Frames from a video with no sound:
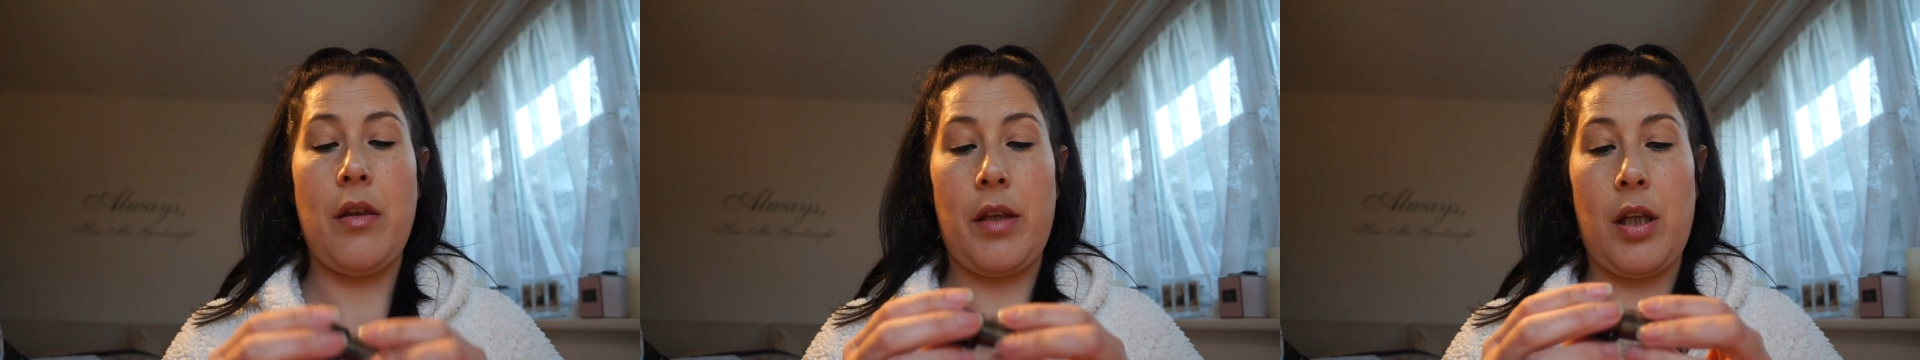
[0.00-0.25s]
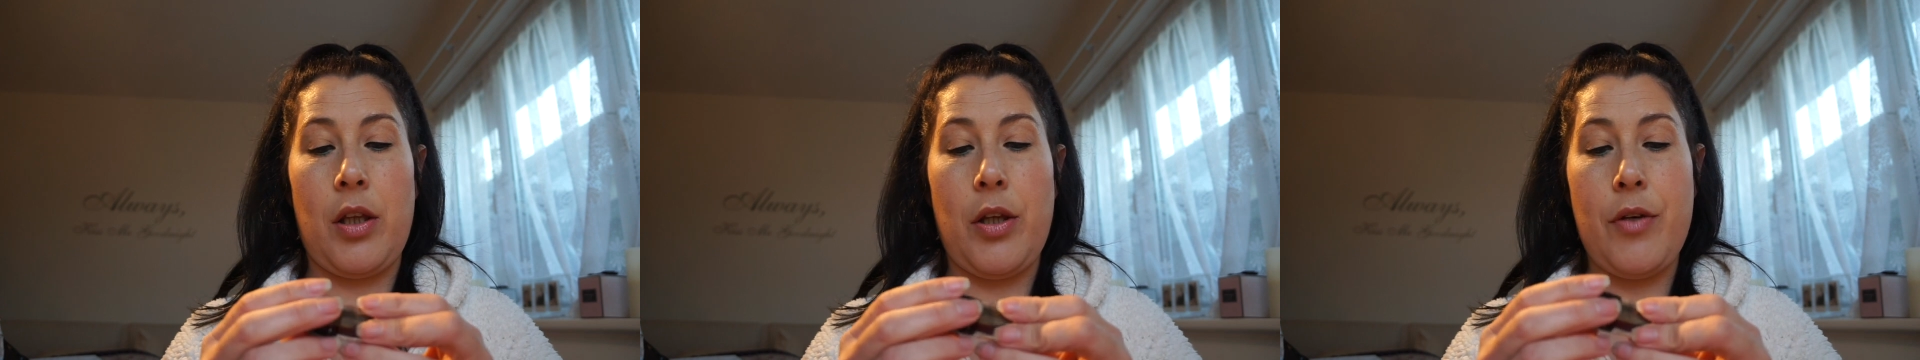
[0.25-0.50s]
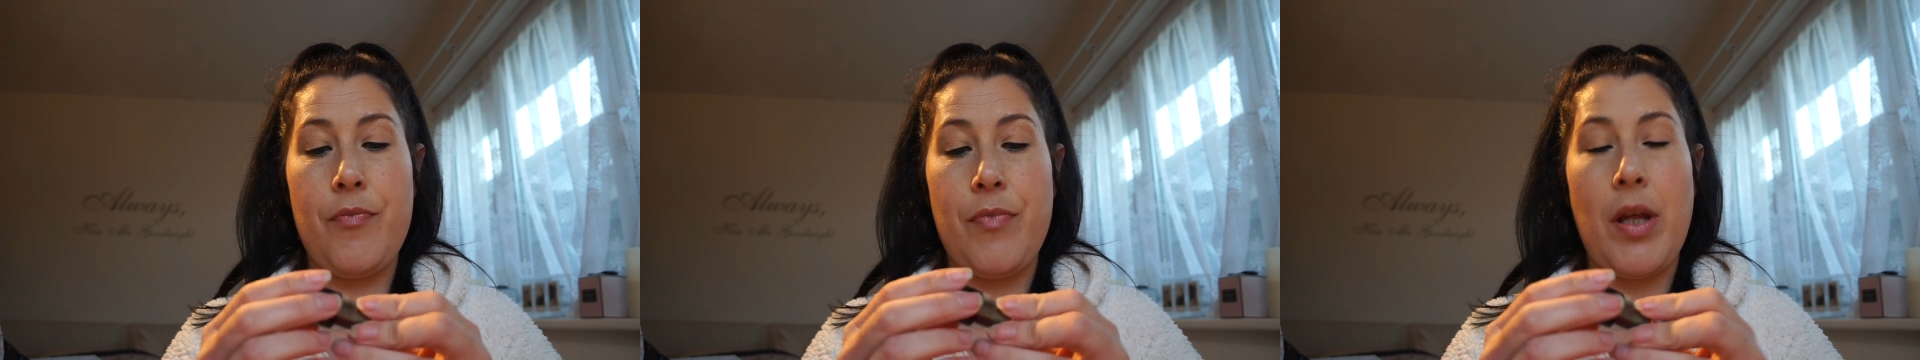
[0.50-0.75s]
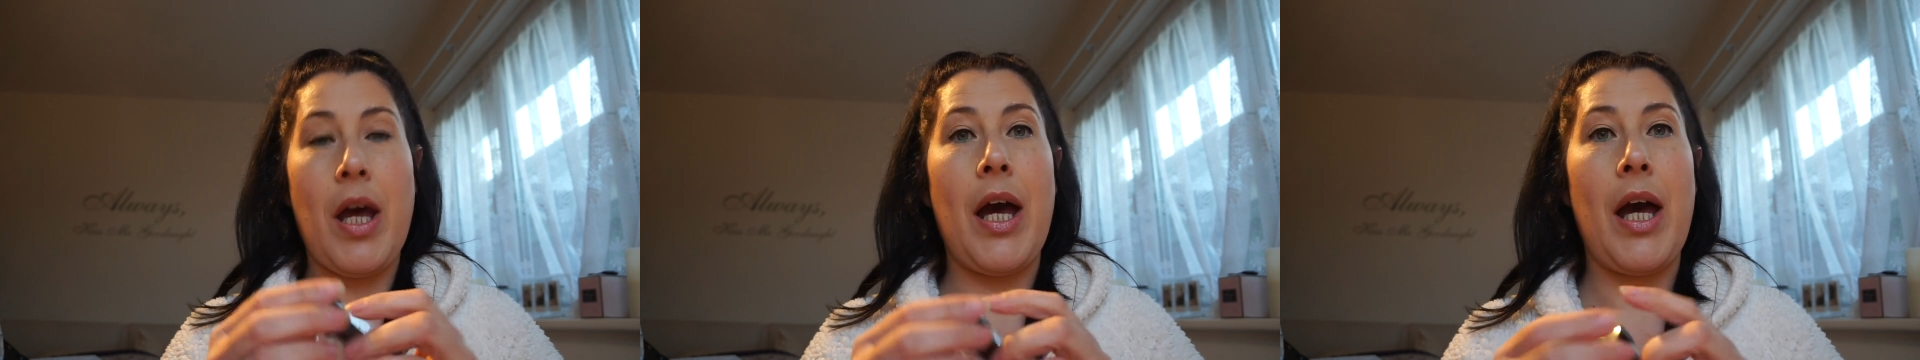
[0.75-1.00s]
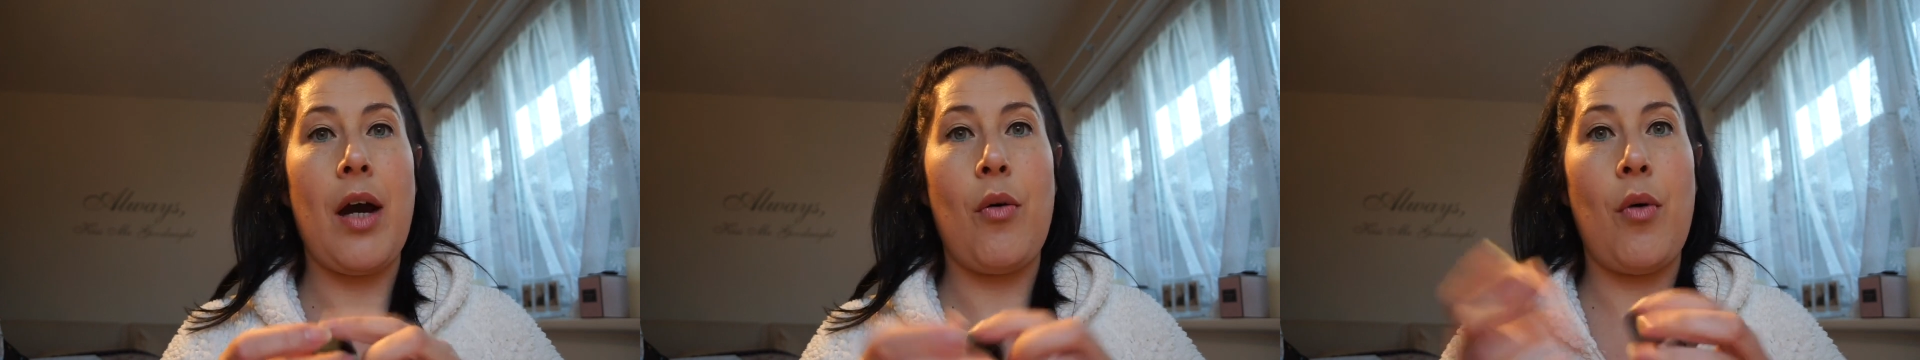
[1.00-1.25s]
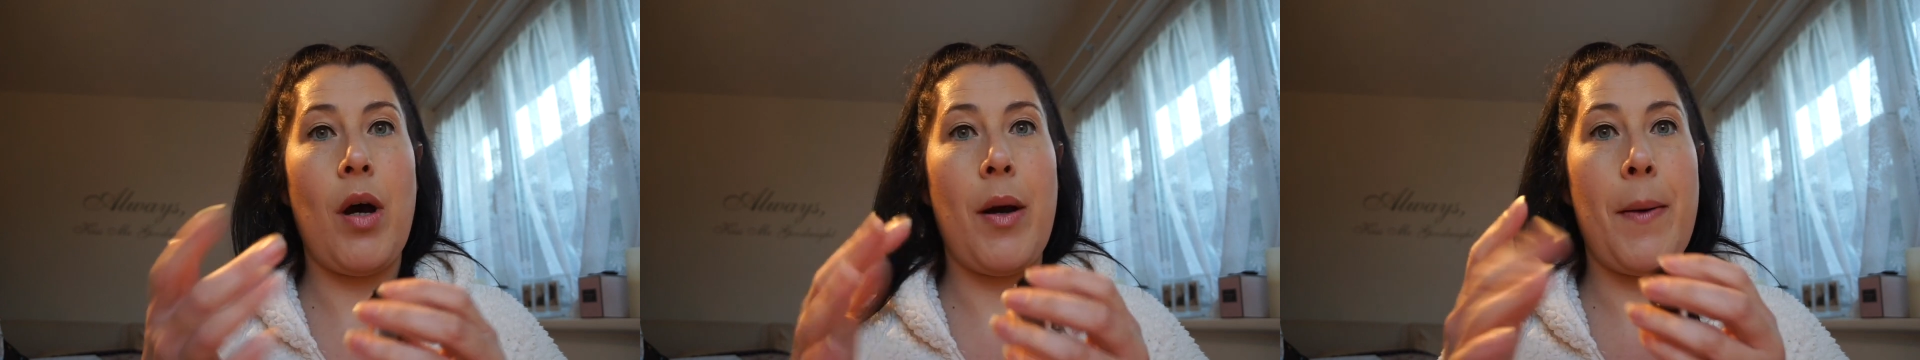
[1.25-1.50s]
thank you,
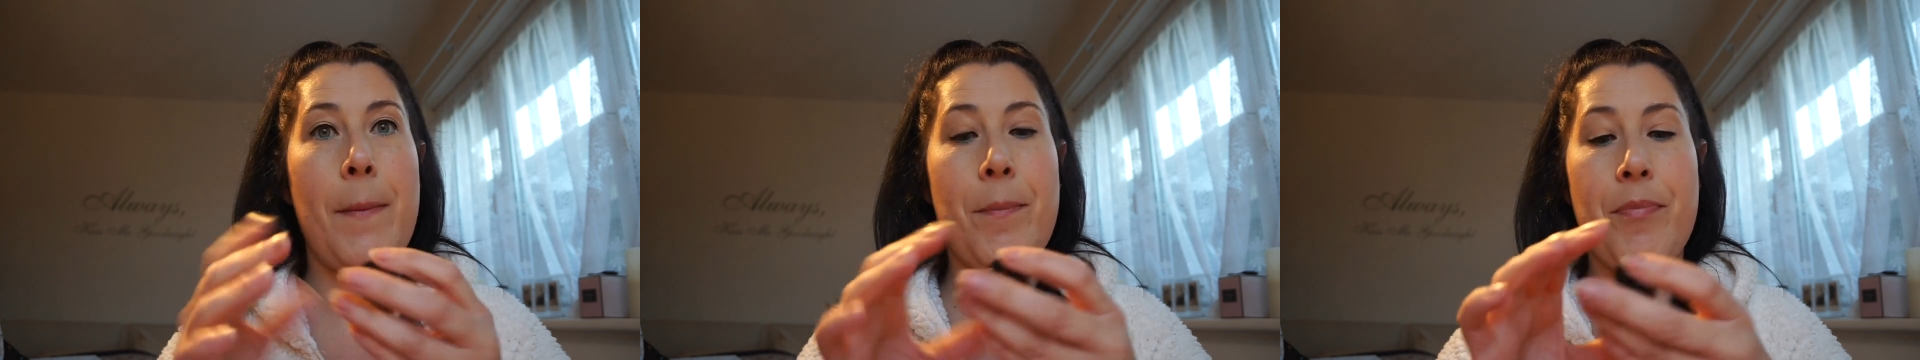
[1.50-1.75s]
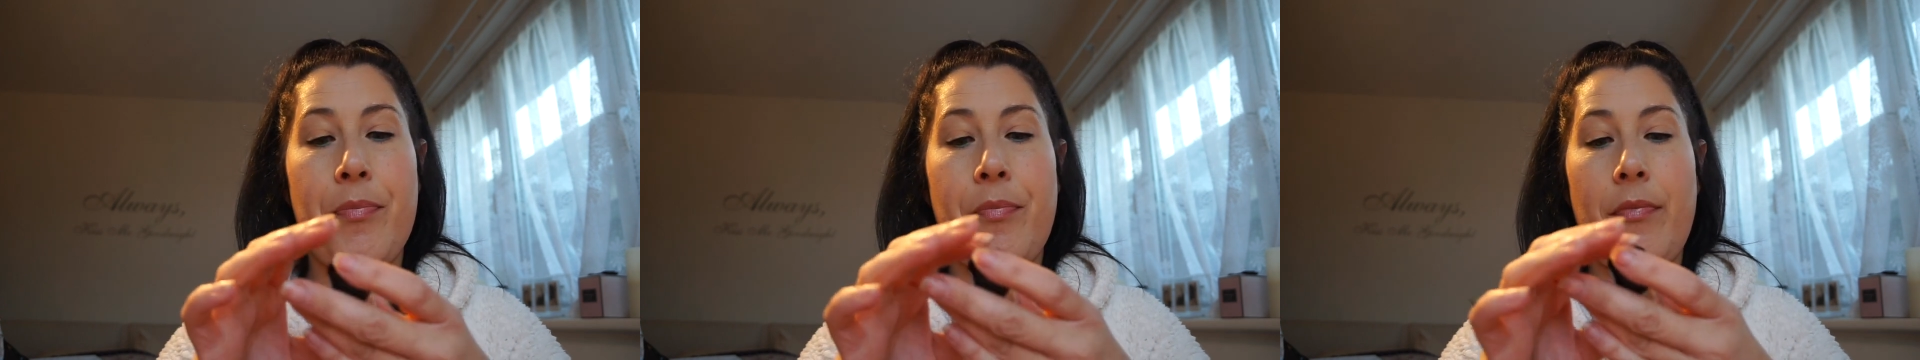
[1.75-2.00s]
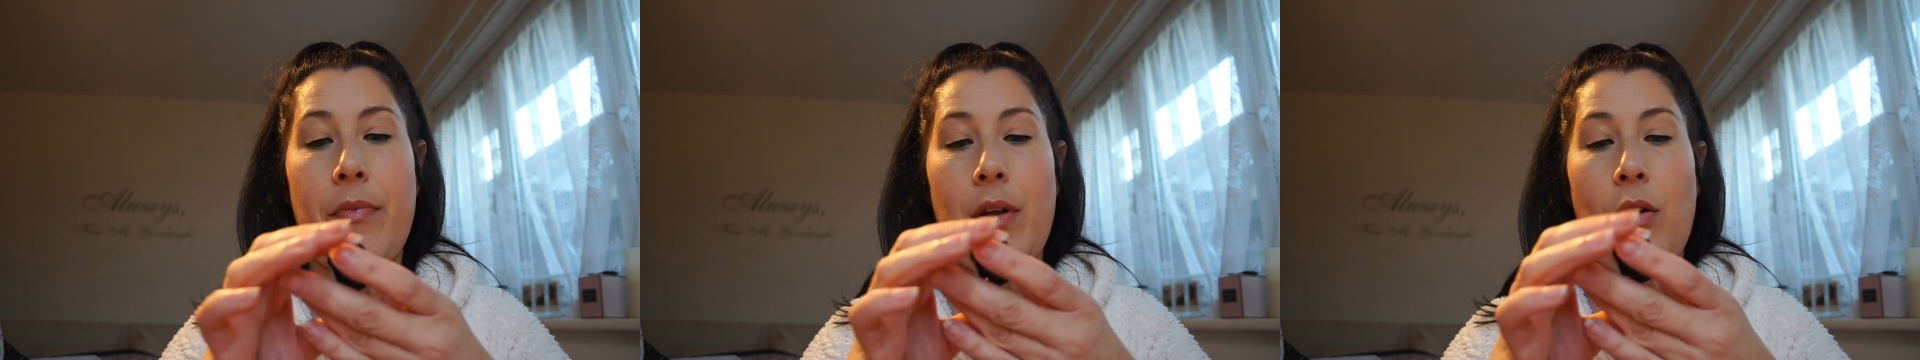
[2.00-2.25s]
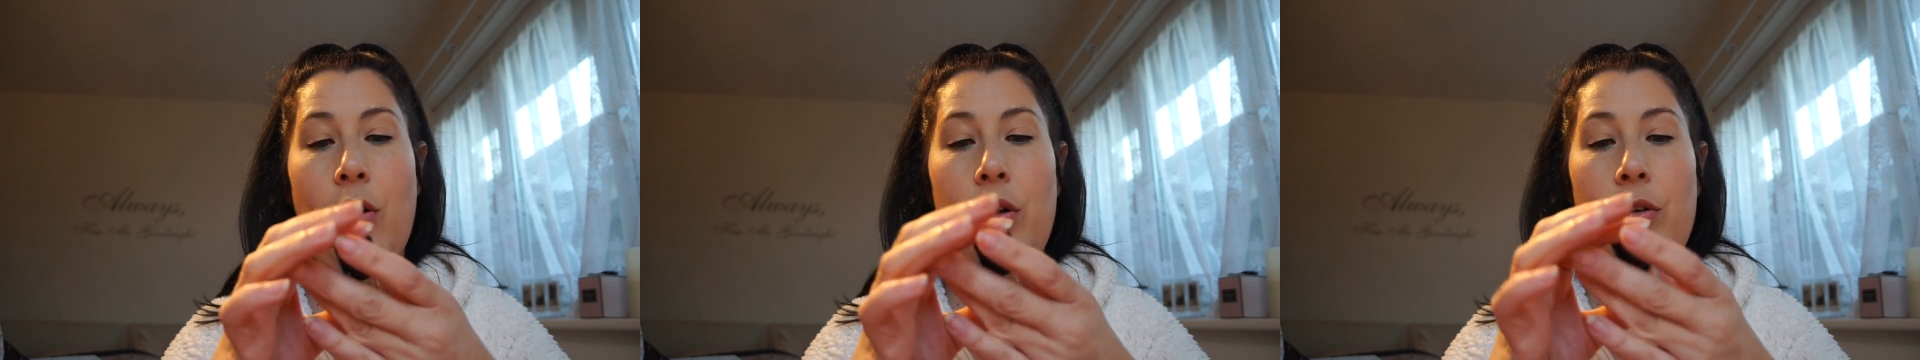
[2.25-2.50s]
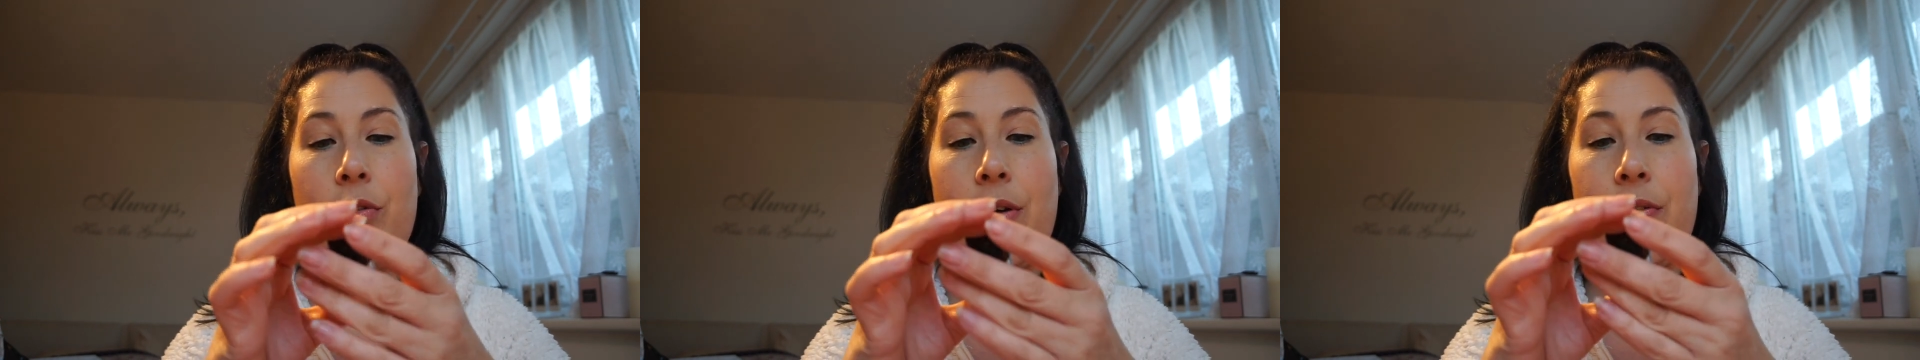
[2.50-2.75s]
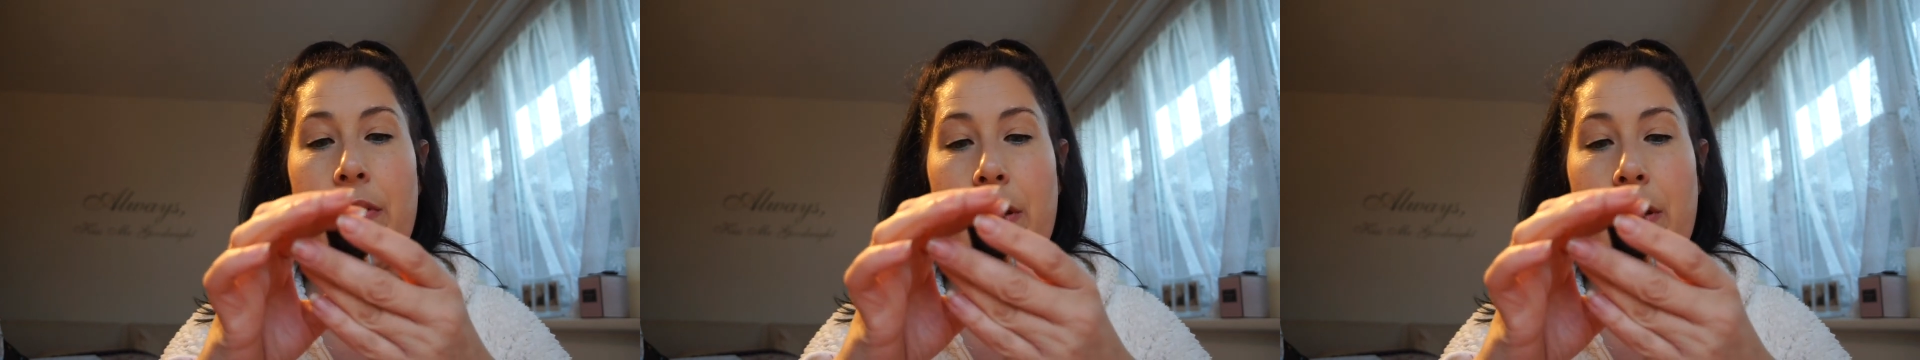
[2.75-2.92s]
how holographic